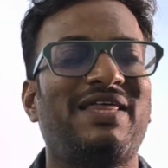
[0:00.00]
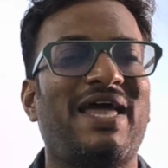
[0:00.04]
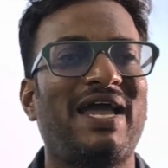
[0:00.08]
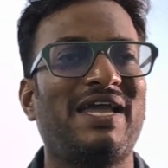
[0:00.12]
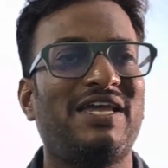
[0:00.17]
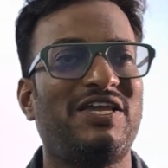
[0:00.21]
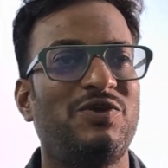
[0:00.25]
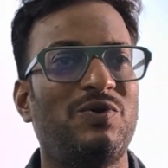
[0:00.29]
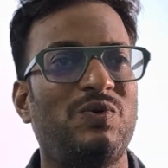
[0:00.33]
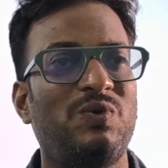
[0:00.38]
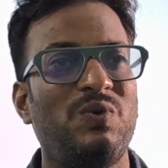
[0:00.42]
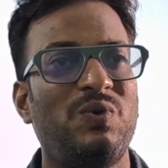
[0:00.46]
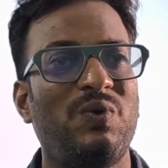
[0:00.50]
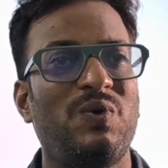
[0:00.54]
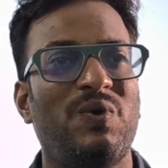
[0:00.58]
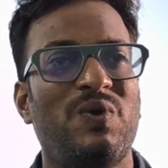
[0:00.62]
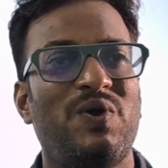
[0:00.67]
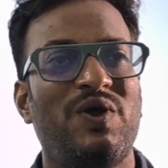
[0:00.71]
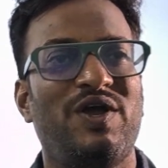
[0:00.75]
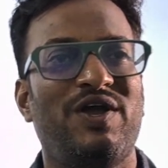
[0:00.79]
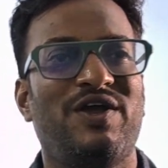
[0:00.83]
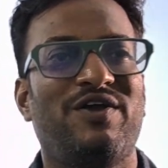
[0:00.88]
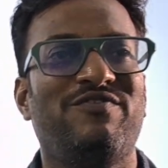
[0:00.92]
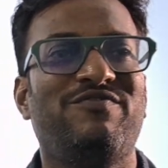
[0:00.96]
thank you.
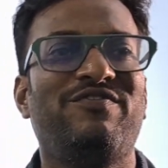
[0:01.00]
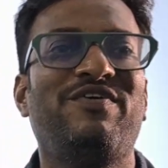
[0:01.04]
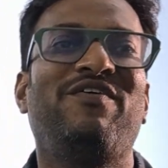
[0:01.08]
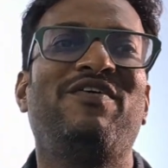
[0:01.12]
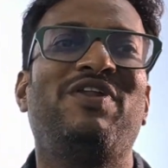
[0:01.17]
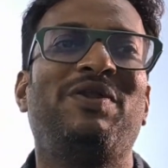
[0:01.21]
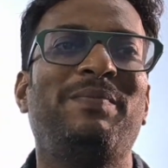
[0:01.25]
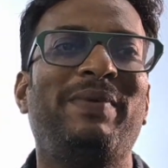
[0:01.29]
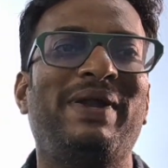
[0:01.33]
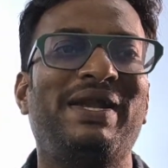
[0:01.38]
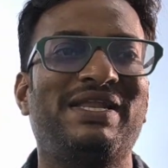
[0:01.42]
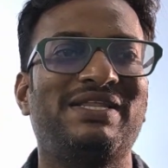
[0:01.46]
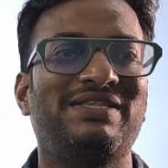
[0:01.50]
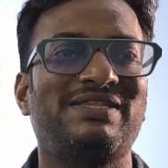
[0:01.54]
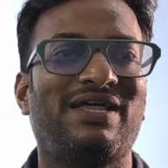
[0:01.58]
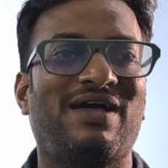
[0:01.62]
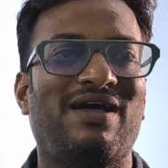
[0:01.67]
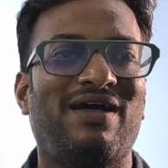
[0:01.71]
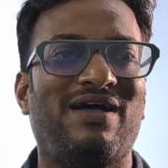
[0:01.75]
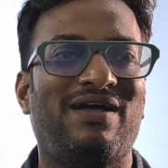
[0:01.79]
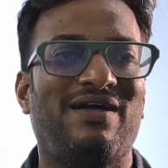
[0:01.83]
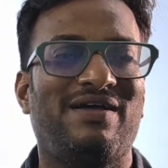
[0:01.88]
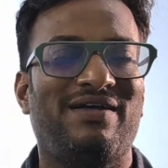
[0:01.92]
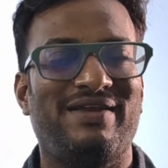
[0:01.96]
We will meet in
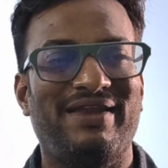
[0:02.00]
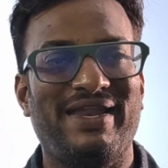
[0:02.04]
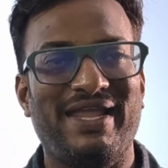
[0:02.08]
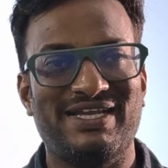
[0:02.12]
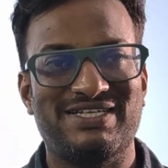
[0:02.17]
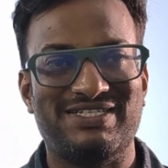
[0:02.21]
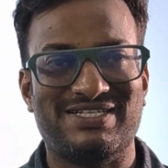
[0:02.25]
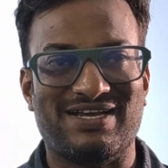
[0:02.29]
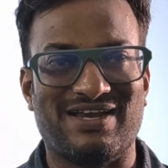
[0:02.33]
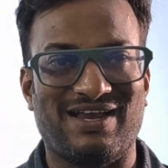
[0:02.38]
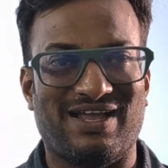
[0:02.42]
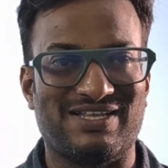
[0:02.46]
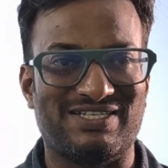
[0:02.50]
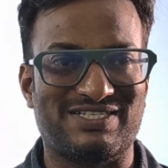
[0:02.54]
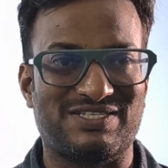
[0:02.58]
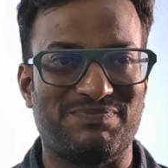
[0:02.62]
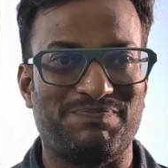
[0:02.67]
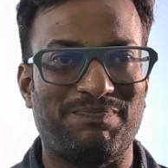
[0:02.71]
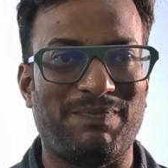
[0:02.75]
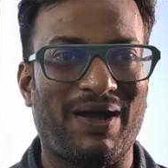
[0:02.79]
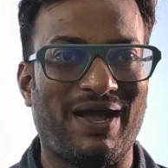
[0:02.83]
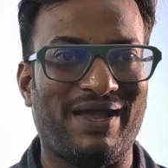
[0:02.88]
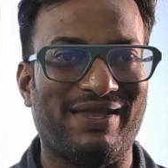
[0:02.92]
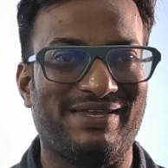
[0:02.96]
the next class.
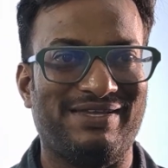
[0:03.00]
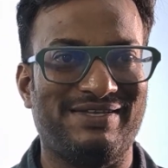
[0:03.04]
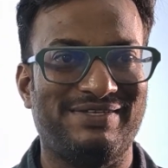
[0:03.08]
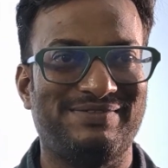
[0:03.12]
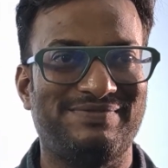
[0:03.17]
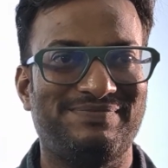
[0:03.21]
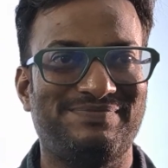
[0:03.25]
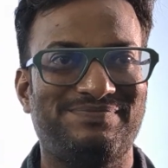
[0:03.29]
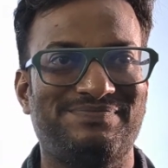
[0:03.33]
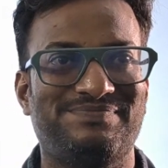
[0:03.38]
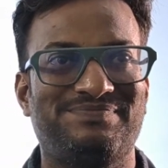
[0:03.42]
Bye.